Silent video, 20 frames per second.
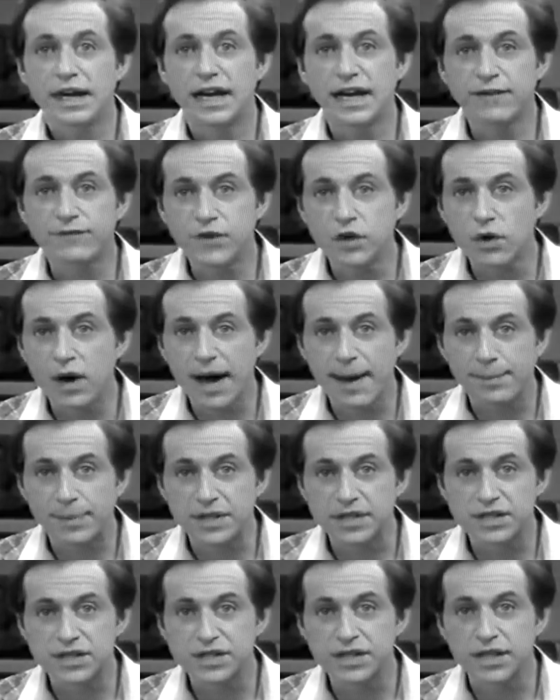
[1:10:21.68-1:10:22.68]
If you
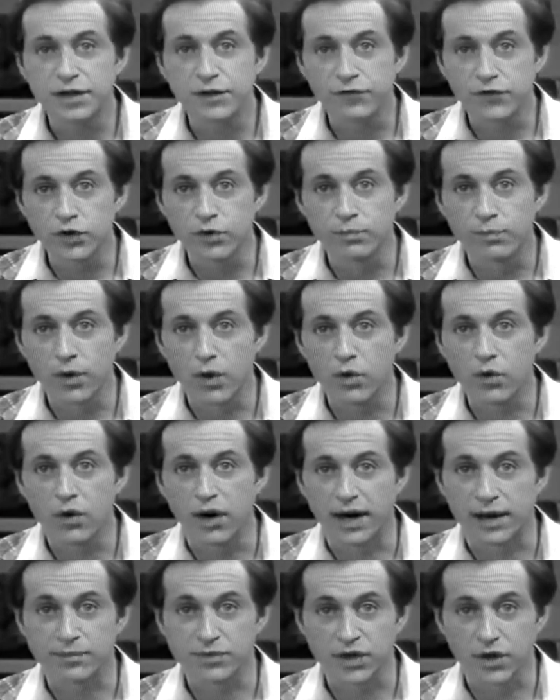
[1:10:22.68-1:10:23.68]
happen to see a few
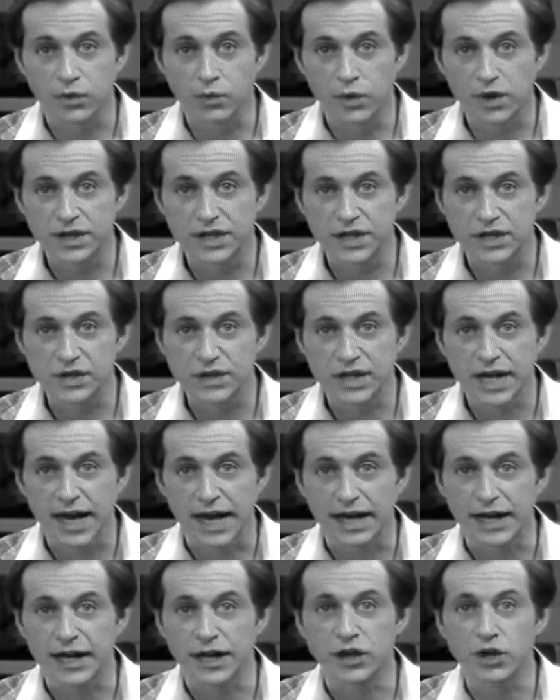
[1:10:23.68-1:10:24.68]
programs on one
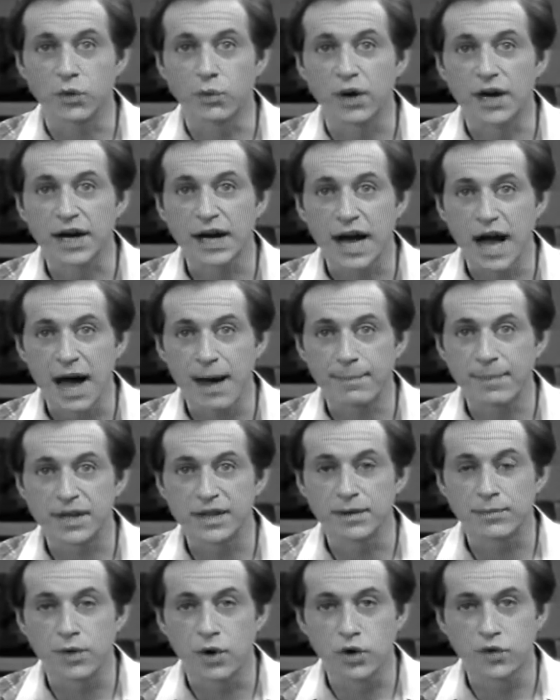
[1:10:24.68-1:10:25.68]
diskette and you want to copy
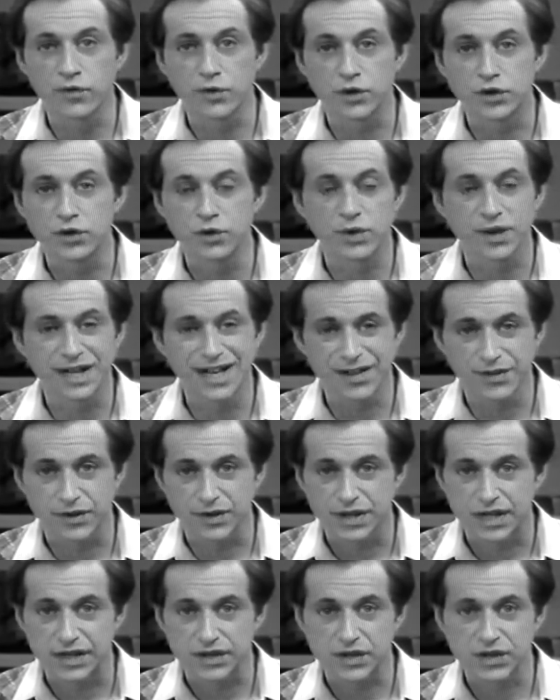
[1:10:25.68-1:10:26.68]
them over to another
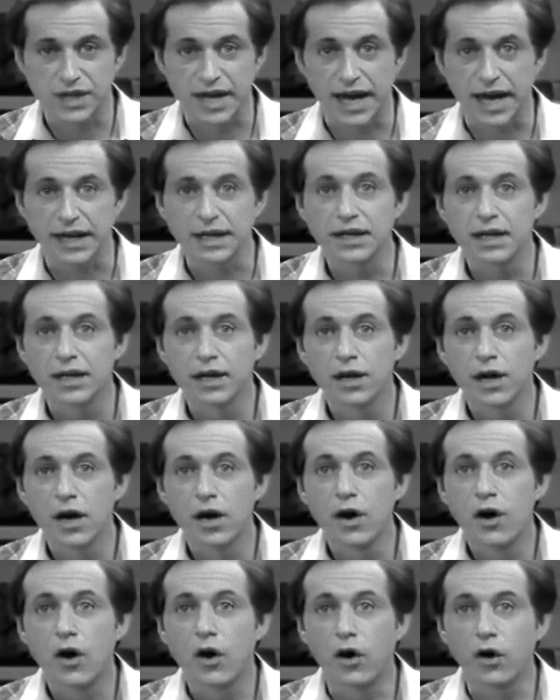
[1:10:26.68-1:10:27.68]
diskette,
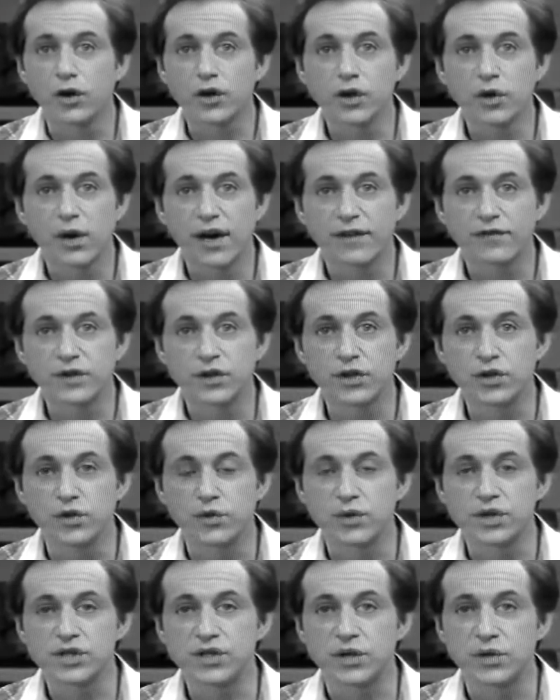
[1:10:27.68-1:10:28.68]
all you have to
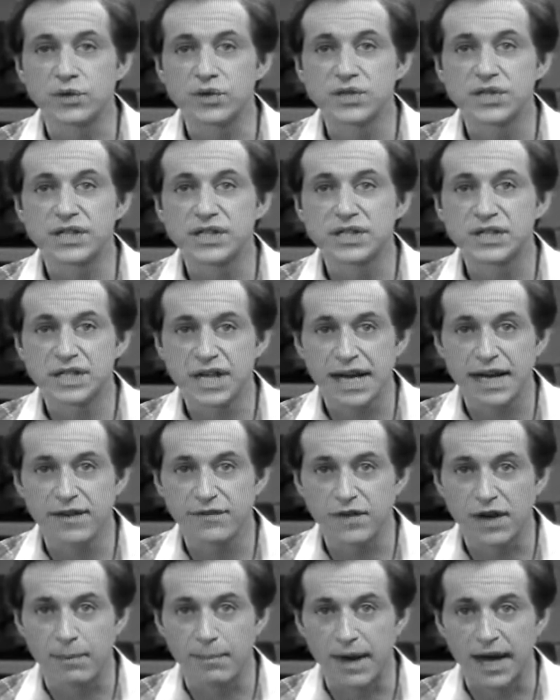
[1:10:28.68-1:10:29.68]
do is use the
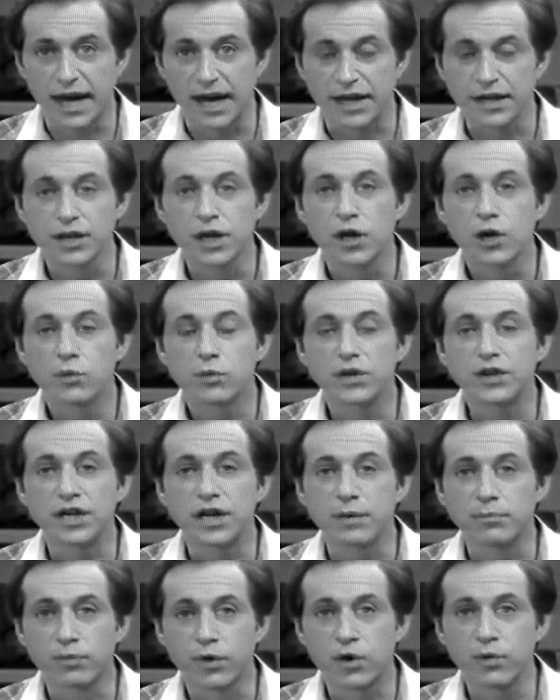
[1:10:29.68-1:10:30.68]
save command with
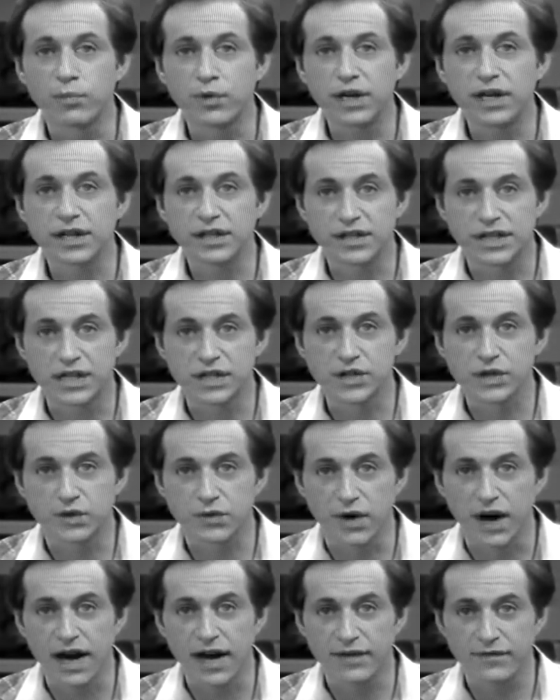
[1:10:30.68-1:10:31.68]
the appropriate disk
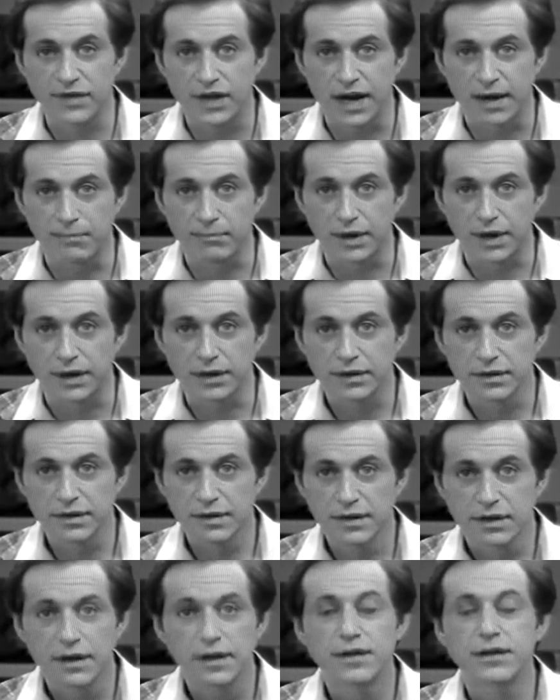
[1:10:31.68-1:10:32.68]
drive number.
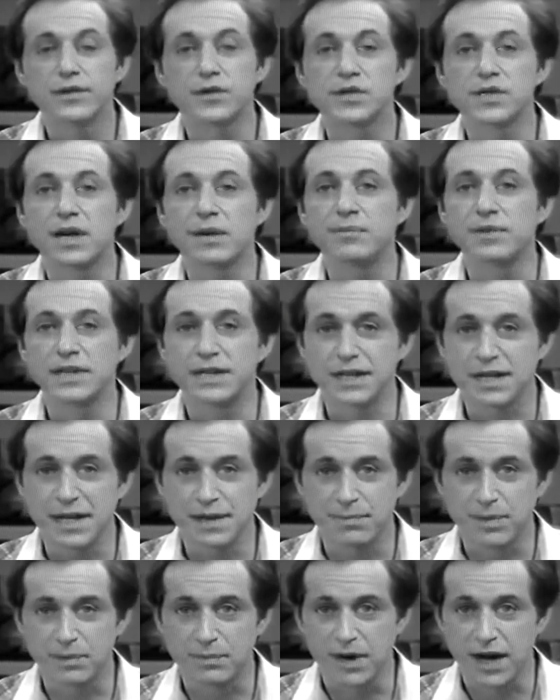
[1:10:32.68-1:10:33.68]
Something to
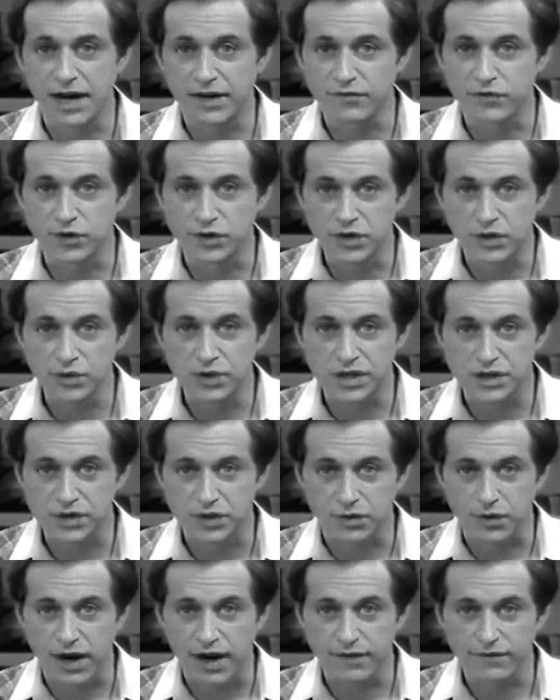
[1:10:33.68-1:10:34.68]
keep in mind for 2
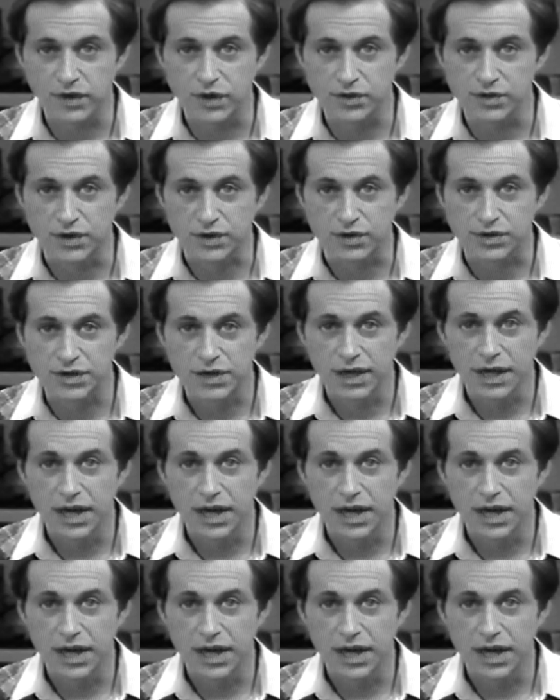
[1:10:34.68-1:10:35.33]
disk drive users.